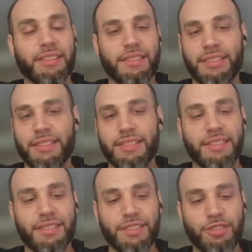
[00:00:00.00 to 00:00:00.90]
it's
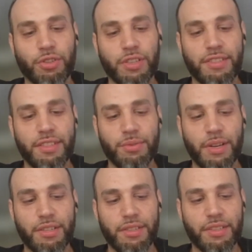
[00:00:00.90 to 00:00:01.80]
a tricky
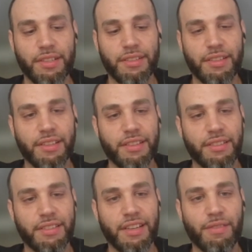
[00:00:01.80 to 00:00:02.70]
situation. They
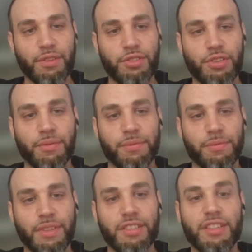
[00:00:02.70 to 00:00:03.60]
never should
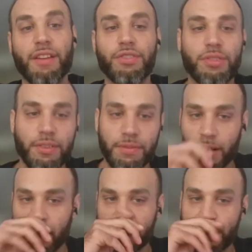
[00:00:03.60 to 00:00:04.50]
have
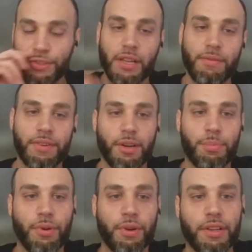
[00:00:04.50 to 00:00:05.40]
gotten so levered
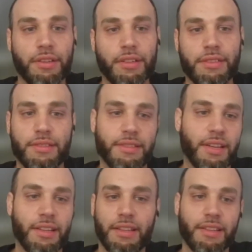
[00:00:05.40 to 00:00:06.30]
up on it. It's
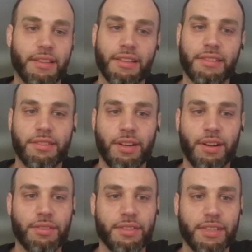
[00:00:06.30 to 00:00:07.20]
that's the
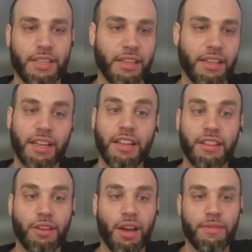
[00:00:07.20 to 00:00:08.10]
challenge. It's like
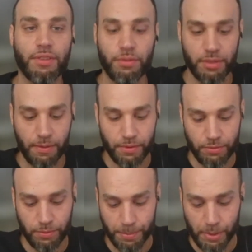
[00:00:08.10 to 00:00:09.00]
anything, you have to use
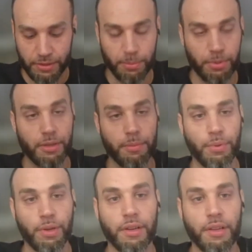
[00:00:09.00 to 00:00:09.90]
leverage responsibly, but